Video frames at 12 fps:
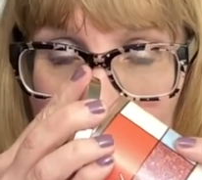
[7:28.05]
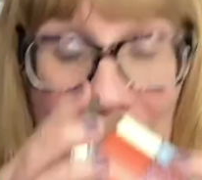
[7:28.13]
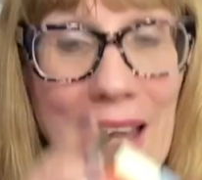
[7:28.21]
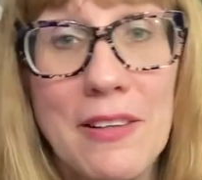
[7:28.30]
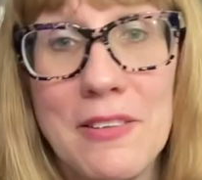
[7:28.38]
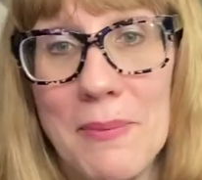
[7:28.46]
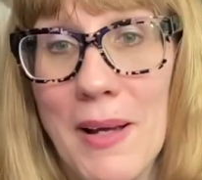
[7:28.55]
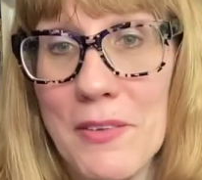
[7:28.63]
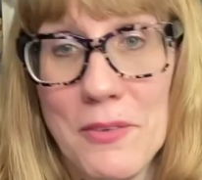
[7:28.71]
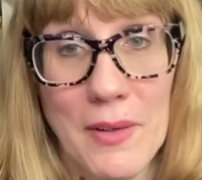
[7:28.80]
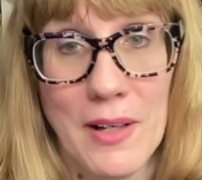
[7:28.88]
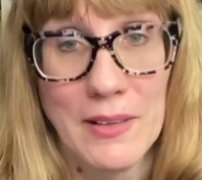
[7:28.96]
I could smell
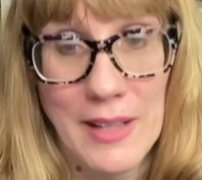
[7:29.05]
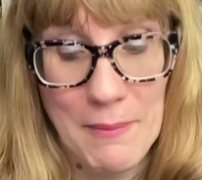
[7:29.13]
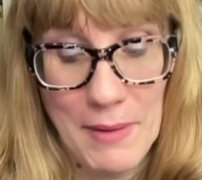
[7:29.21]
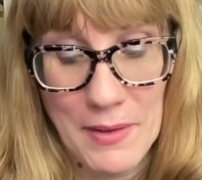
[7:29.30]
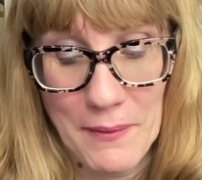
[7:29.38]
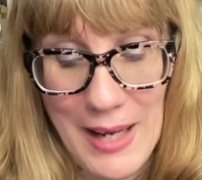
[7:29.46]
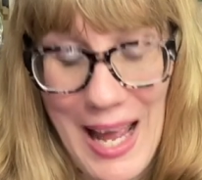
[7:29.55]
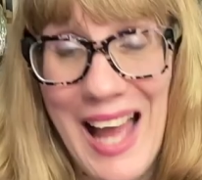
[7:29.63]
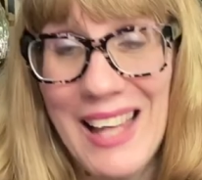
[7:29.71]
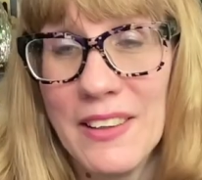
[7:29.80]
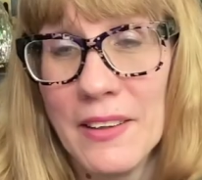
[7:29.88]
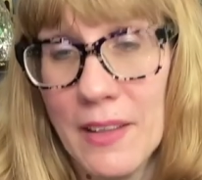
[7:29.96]
this one all day, by the way.
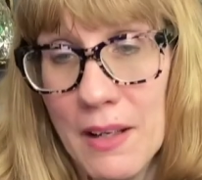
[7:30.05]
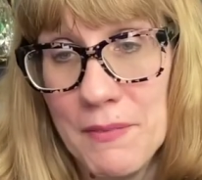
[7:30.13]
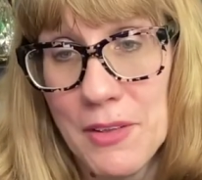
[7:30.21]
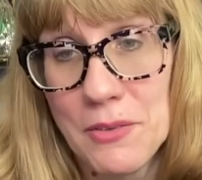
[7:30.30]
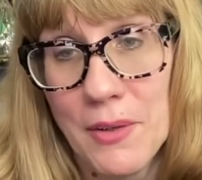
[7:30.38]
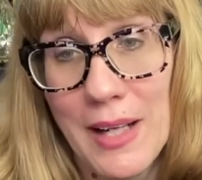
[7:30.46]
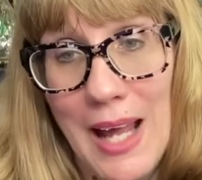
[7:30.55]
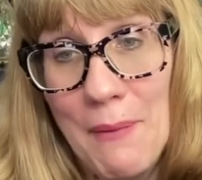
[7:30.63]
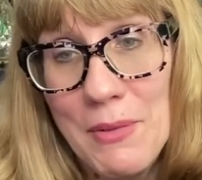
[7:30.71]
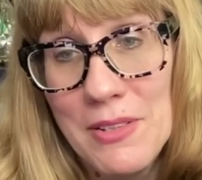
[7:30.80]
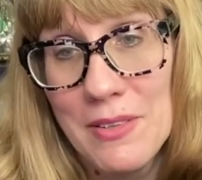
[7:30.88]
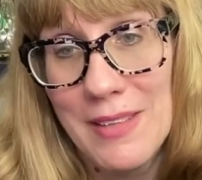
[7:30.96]
I love this one. I
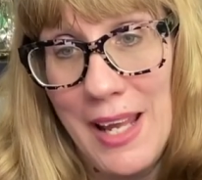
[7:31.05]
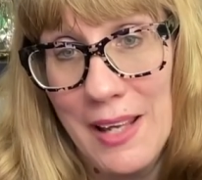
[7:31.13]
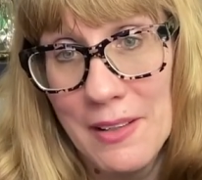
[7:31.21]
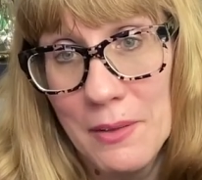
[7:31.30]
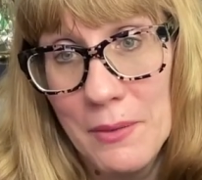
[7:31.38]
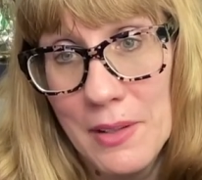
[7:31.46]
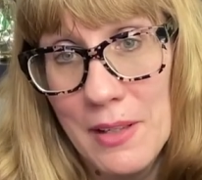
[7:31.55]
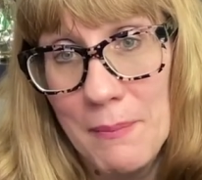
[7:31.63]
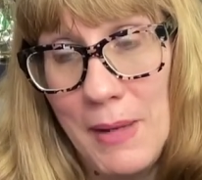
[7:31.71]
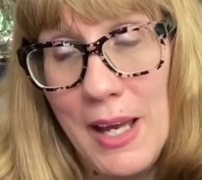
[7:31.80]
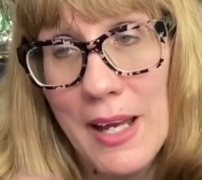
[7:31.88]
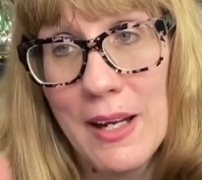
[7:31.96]
wish this candle would come
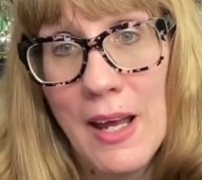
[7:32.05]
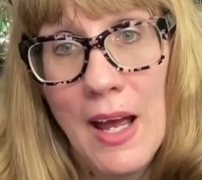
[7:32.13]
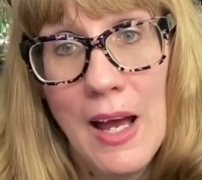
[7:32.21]
back.